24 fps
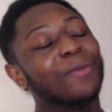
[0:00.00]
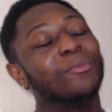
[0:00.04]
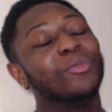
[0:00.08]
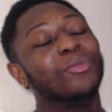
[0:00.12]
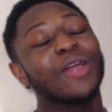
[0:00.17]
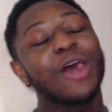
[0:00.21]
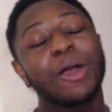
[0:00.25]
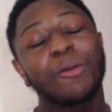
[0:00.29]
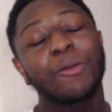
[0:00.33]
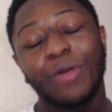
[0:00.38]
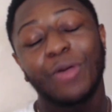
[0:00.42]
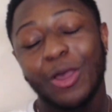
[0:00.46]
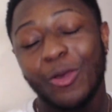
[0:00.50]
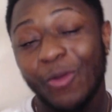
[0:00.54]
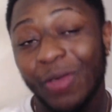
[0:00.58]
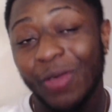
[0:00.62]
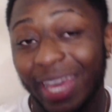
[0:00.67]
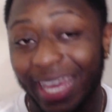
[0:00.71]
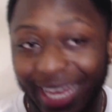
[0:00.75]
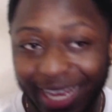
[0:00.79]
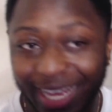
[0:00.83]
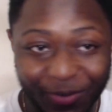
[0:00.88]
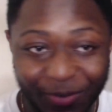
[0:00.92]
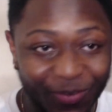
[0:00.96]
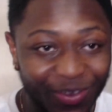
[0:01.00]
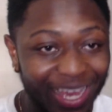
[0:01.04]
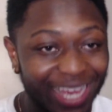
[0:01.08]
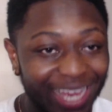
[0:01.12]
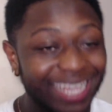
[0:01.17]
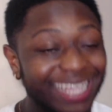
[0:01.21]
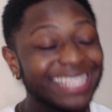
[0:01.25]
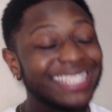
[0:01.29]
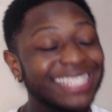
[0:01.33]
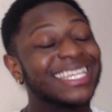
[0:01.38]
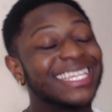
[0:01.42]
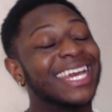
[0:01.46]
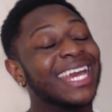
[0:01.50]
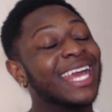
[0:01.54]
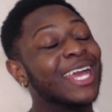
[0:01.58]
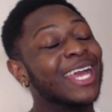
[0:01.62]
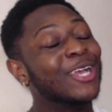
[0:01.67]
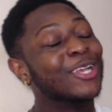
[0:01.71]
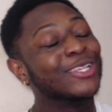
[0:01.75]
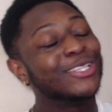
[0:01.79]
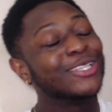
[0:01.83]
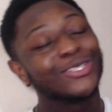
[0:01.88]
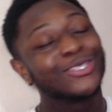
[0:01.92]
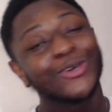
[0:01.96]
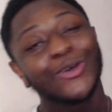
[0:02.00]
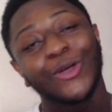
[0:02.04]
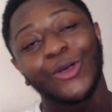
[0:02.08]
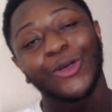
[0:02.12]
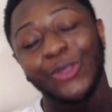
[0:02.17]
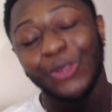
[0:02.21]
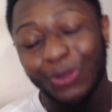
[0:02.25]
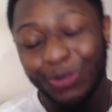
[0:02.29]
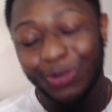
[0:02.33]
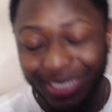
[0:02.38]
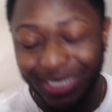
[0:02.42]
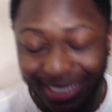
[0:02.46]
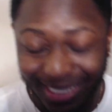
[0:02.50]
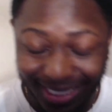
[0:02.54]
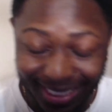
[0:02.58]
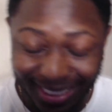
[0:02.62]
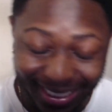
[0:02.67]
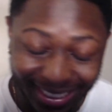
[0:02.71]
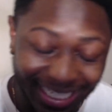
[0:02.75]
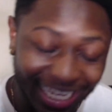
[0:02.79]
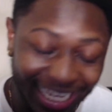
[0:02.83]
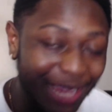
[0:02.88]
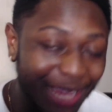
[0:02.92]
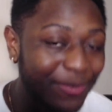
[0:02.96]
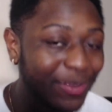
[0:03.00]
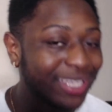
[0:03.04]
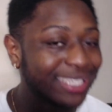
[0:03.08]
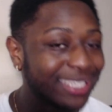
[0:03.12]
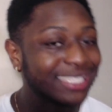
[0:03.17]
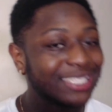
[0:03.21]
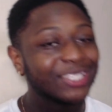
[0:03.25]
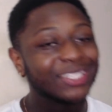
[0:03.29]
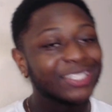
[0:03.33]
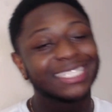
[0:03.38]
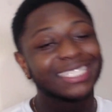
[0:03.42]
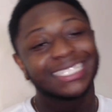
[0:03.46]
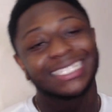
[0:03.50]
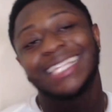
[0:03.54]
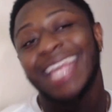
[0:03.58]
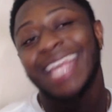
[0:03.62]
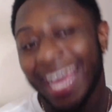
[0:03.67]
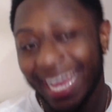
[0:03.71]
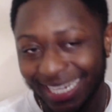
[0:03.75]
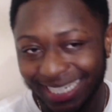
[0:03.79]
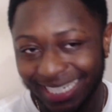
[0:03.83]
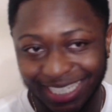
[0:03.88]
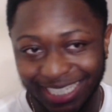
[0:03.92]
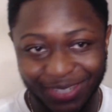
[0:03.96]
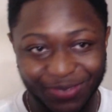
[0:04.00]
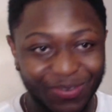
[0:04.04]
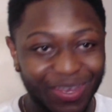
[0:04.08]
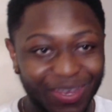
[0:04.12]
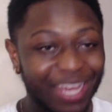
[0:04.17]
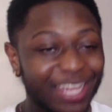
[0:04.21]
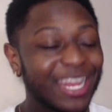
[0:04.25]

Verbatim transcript: BlocBoy went in, man. He said, so close to the game, he can steal the stash sheet, man.